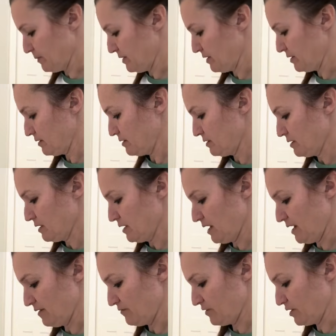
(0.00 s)
my
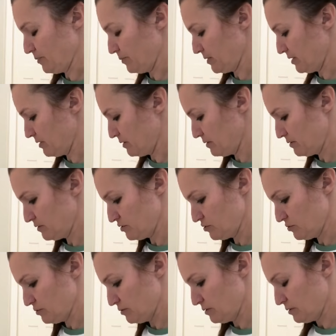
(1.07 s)
half cup here
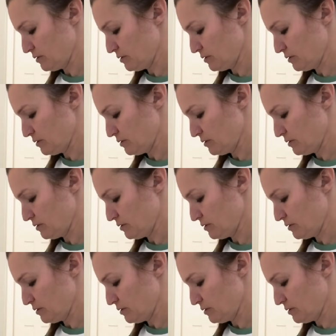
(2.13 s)
too.